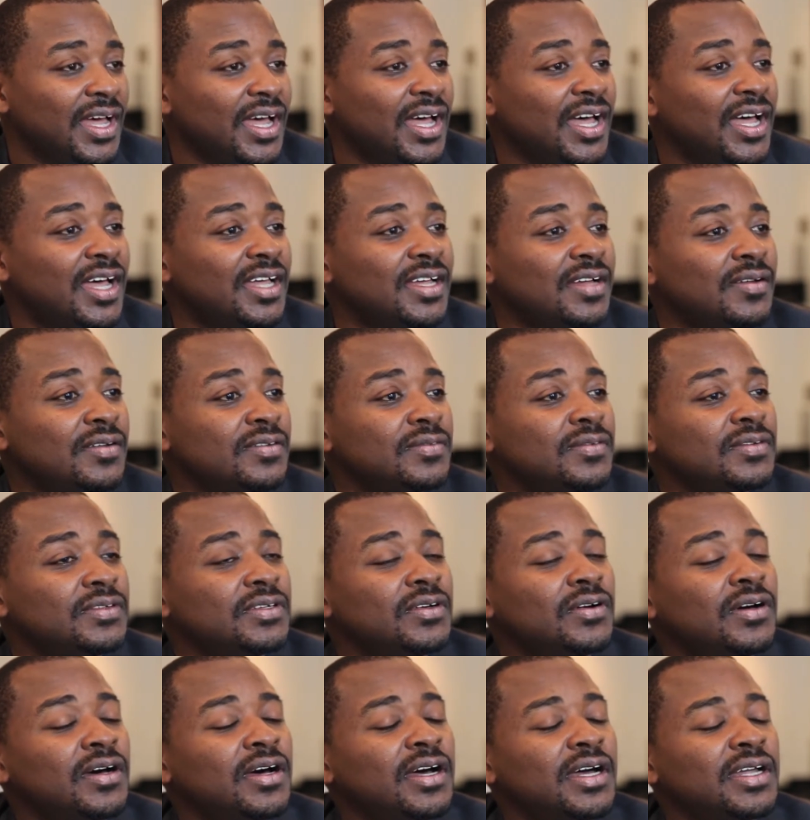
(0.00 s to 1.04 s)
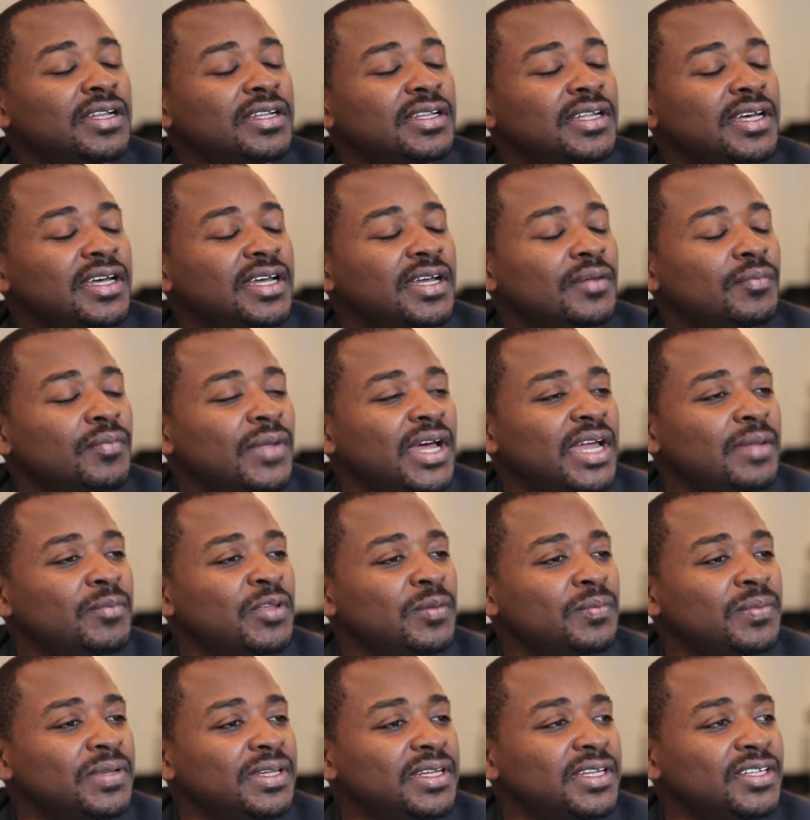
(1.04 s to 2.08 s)
Uh, on uh,
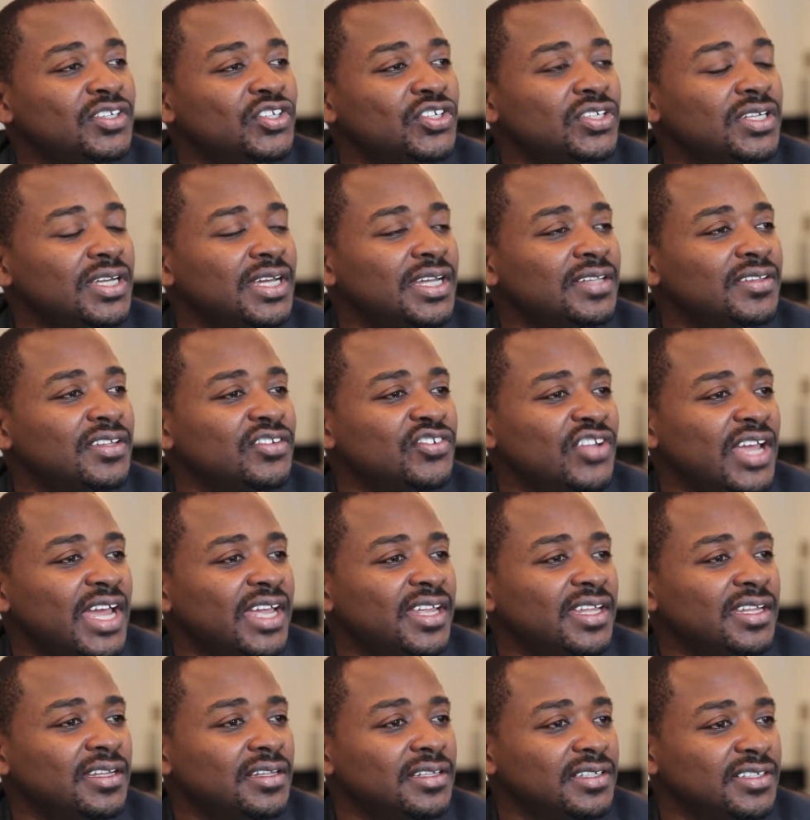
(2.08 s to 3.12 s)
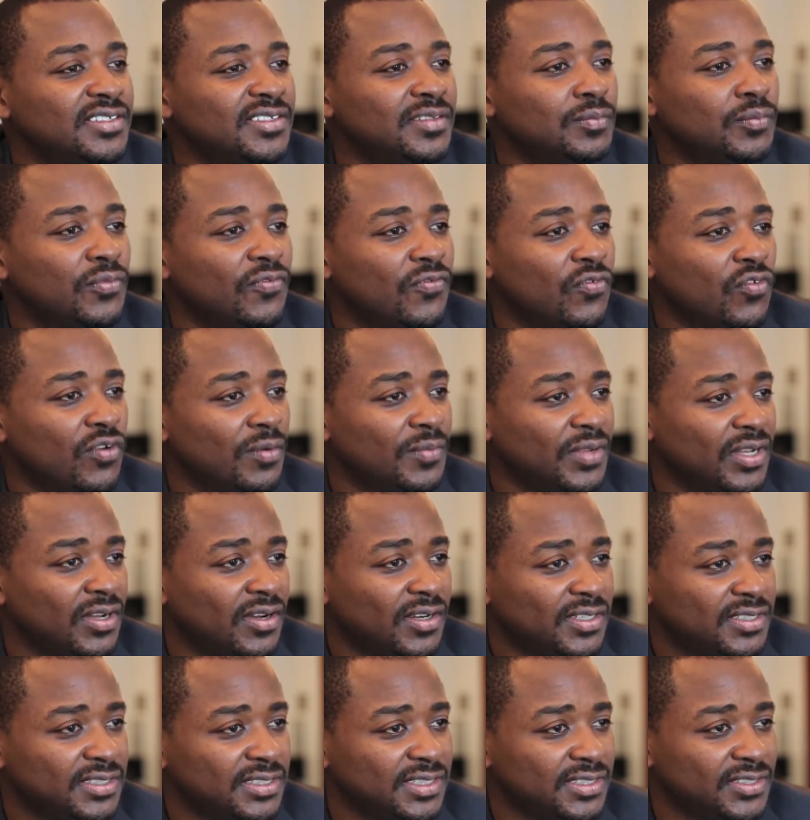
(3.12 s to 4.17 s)
Miami Beach at the Jackie Gleason Performing
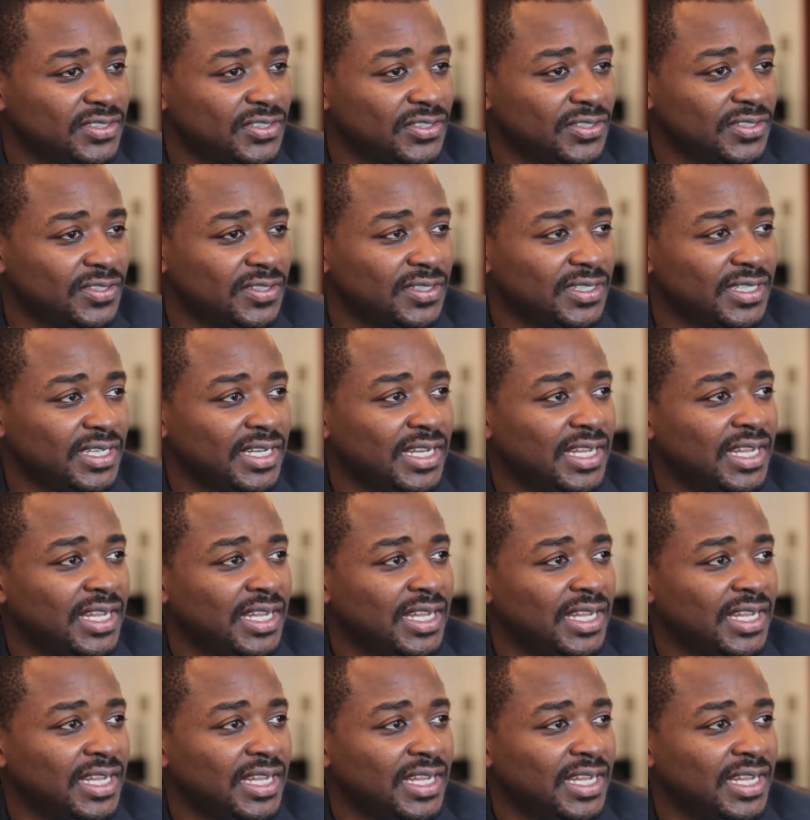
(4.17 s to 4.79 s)
Arts Center.